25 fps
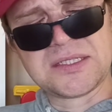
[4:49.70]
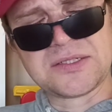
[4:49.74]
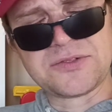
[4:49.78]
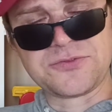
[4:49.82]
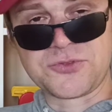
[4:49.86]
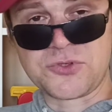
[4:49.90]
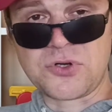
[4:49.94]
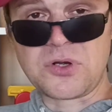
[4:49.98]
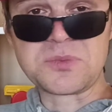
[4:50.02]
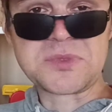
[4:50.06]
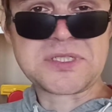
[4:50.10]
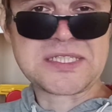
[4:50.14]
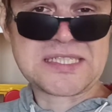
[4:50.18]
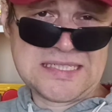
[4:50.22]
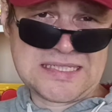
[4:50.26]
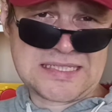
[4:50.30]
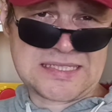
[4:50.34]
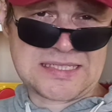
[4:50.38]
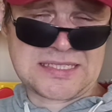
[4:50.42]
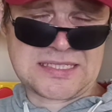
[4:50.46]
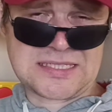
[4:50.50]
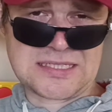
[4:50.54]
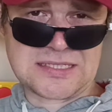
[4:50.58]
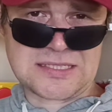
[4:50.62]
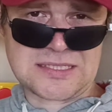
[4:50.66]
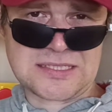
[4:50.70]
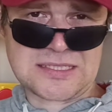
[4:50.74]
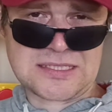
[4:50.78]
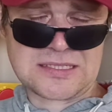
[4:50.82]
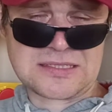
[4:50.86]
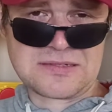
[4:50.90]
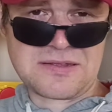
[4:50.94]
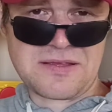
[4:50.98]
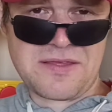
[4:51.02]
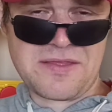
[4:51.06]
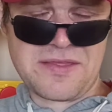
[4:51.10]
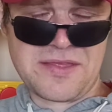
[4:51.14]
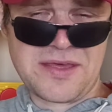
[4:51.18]
from 60s
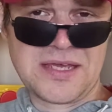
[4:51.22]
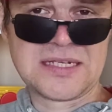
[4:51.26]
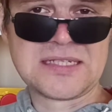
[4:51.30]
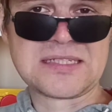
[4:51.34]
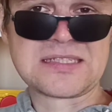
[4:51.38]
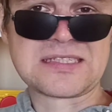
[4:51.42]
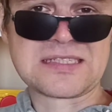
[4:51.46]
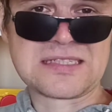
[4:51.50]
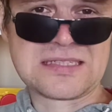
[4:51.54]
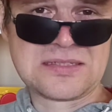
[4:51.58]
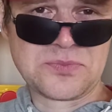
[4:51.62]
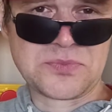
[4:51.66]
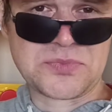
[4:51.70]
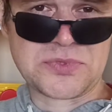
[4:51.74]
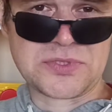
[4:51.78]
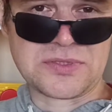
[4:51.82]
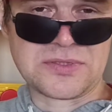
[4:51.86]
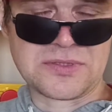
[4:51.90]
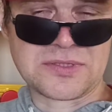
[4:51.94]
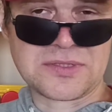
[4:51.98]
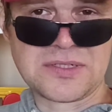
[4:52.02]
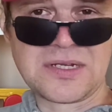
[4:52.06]
they simple,